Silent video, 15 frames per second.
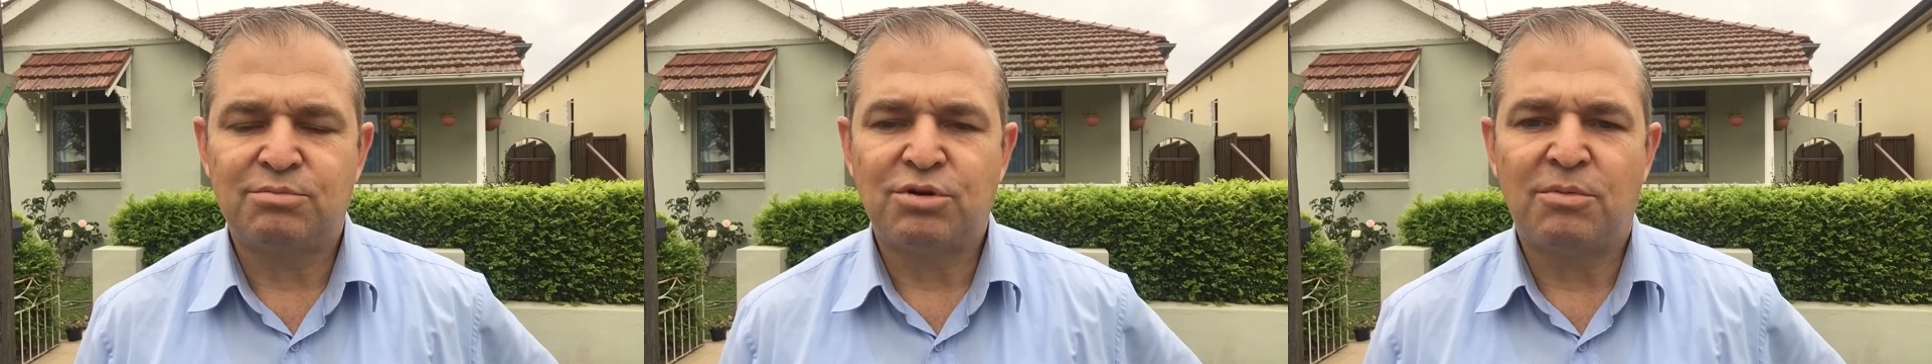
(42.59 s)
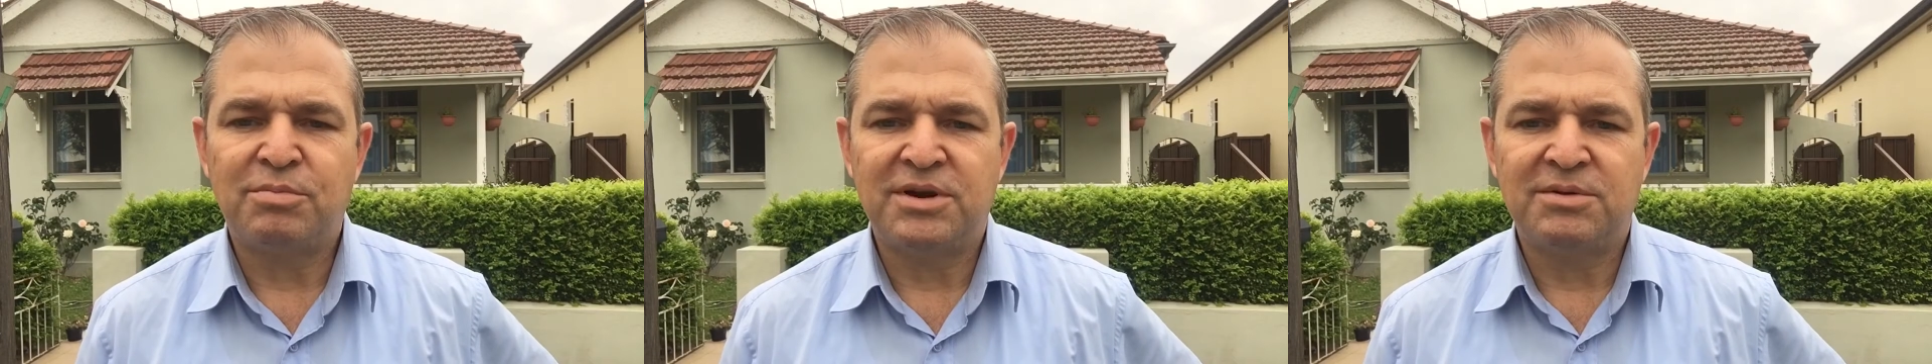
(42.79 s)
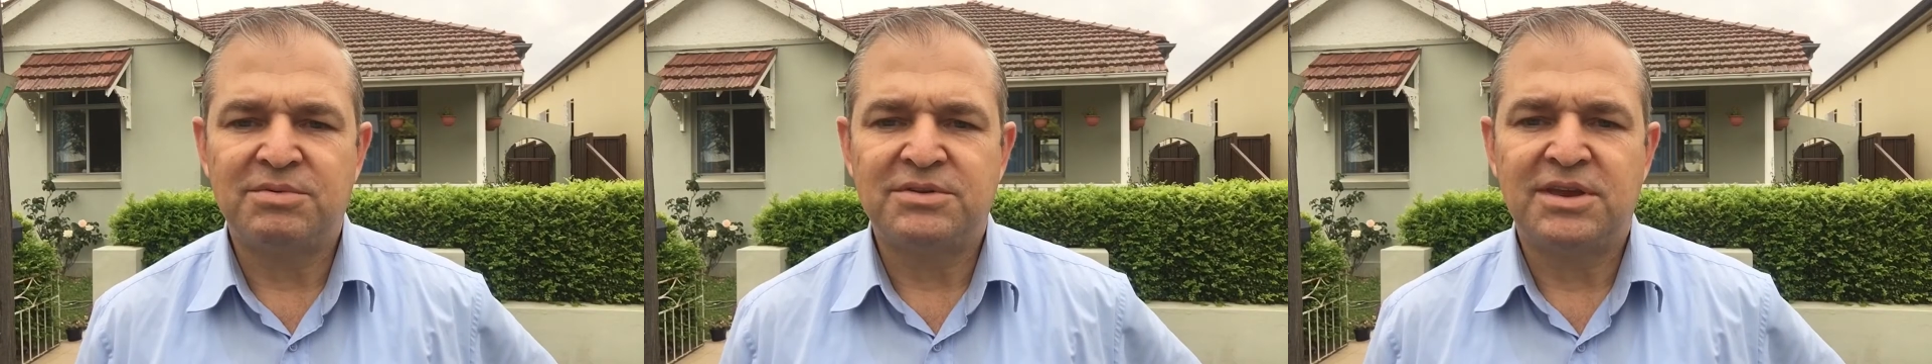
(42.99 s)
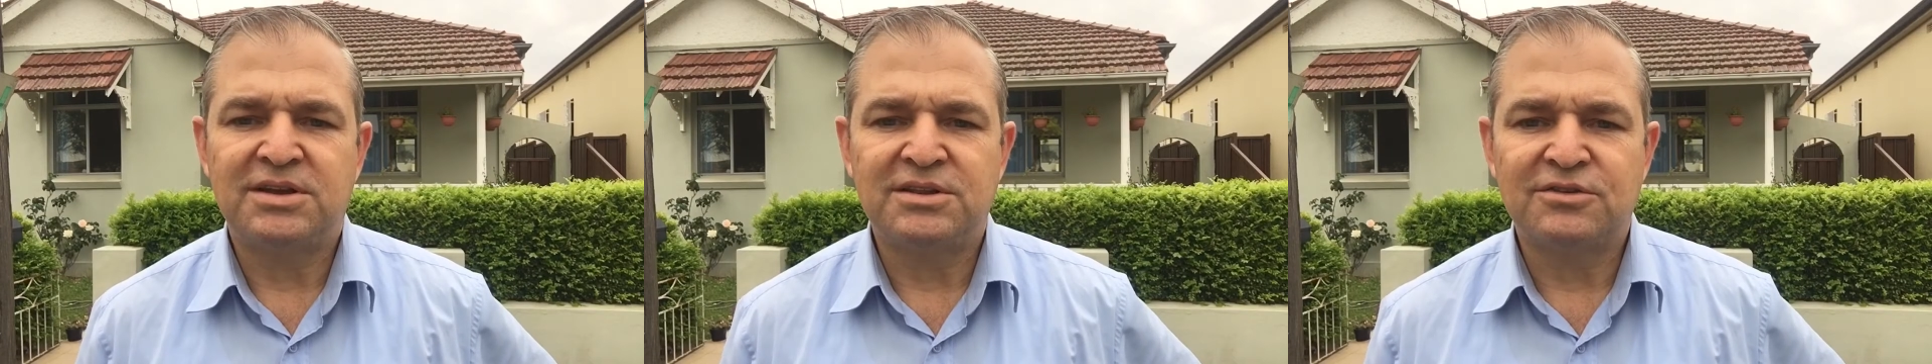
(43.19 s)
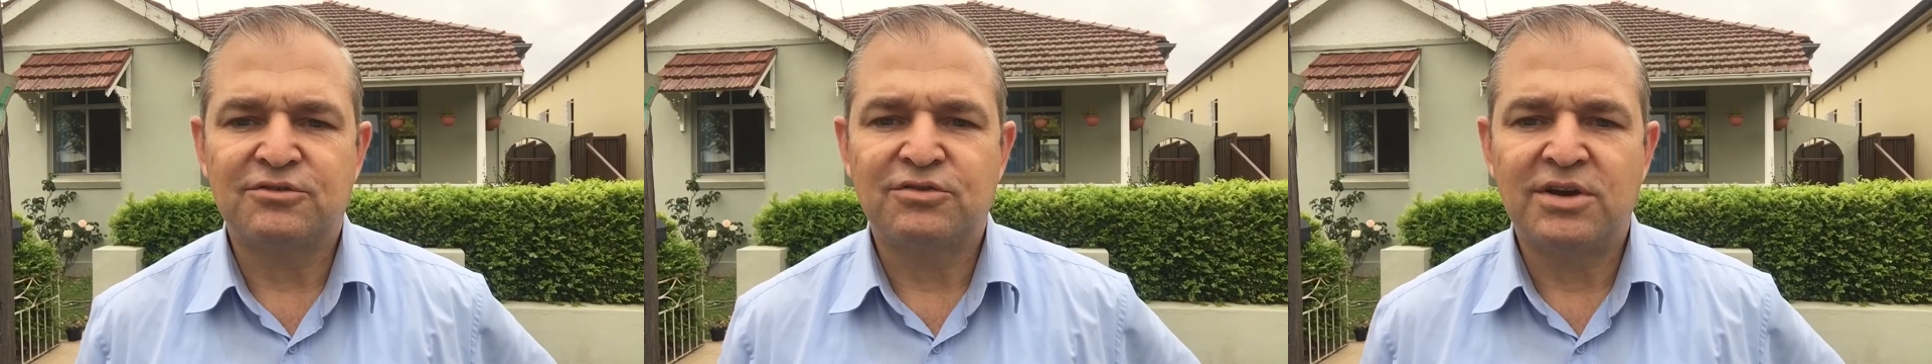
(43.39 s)
a property in a
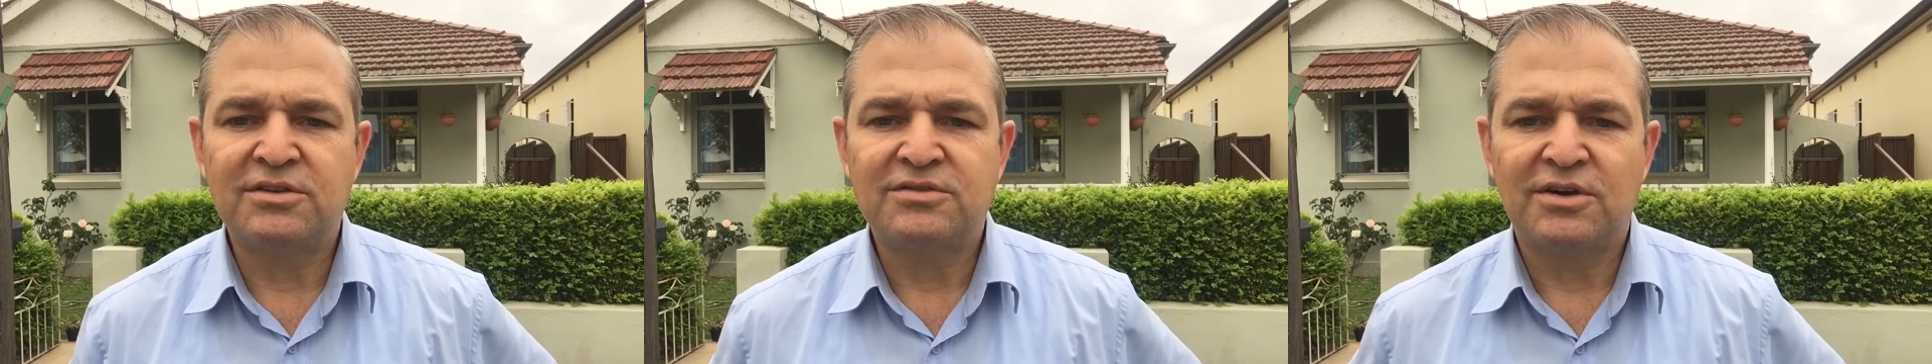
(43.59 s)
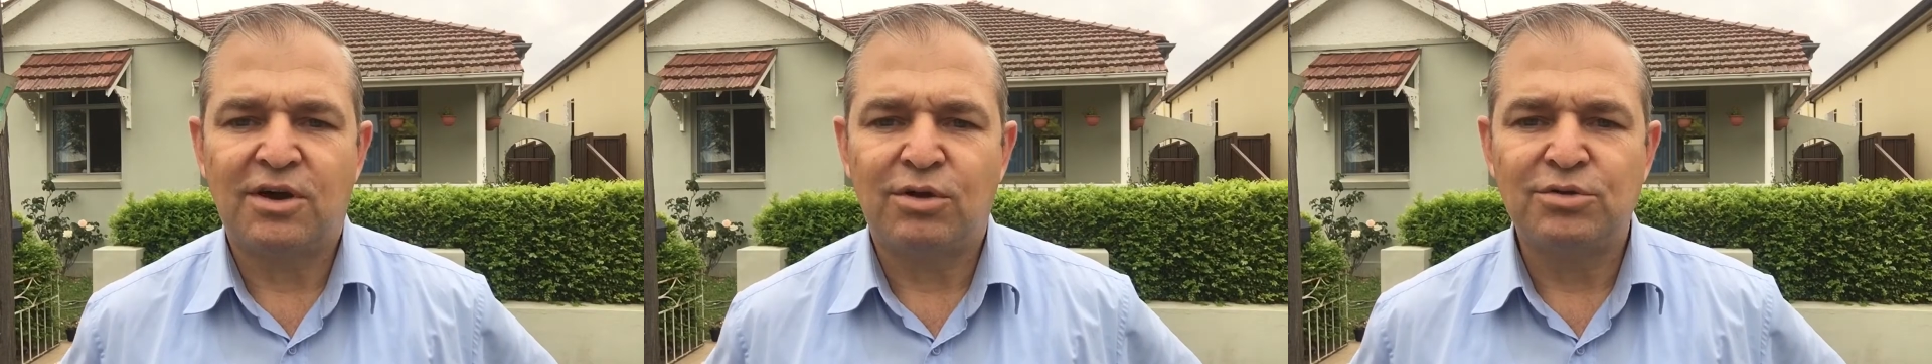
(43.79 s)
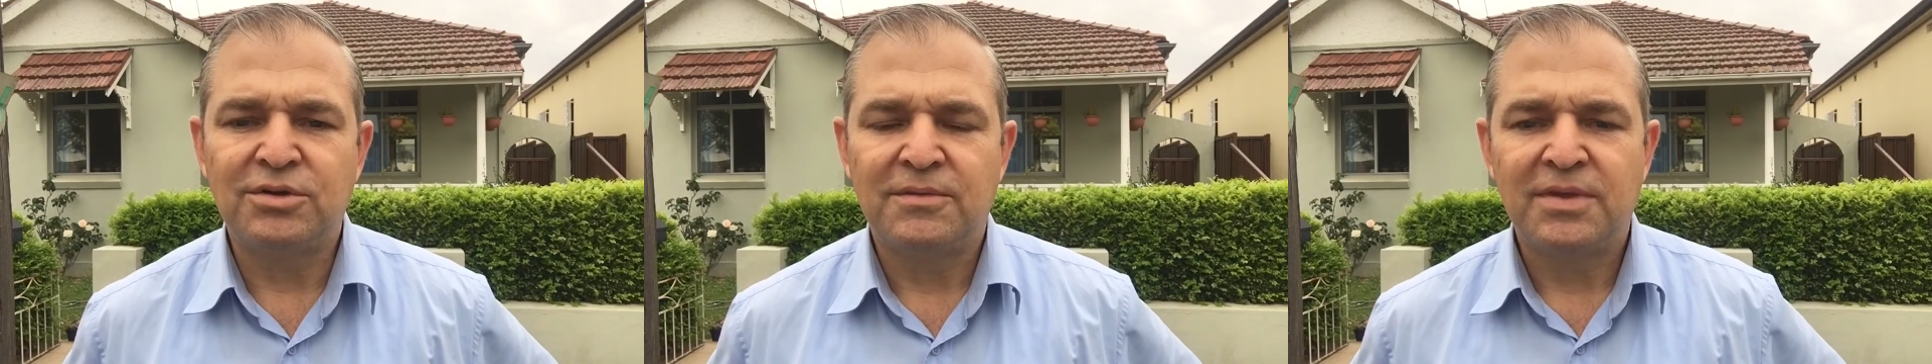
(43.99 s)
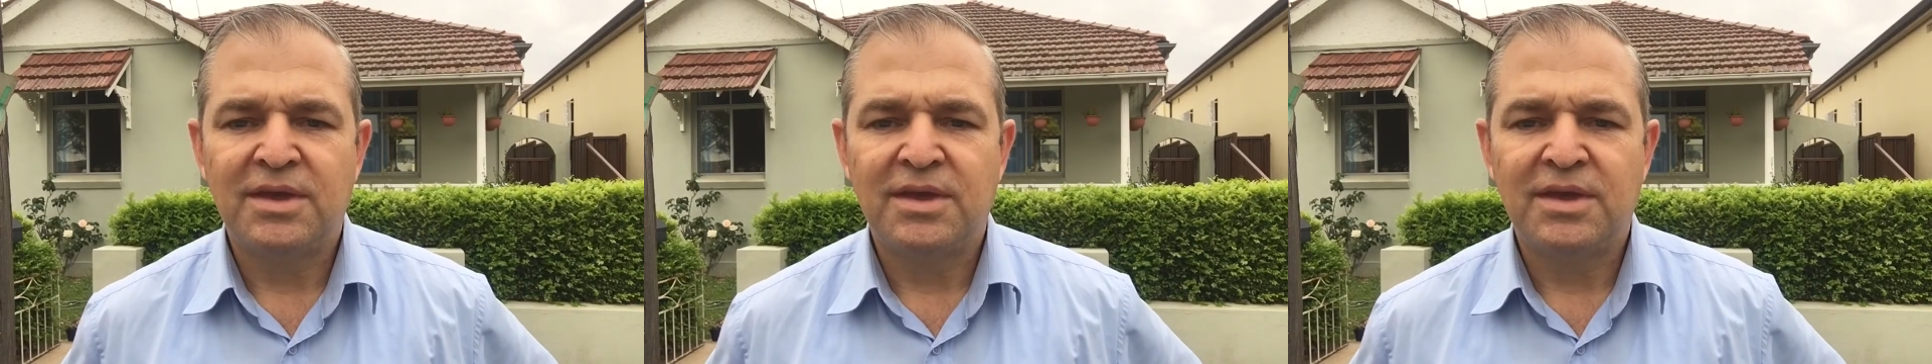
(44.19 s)
particular street sold.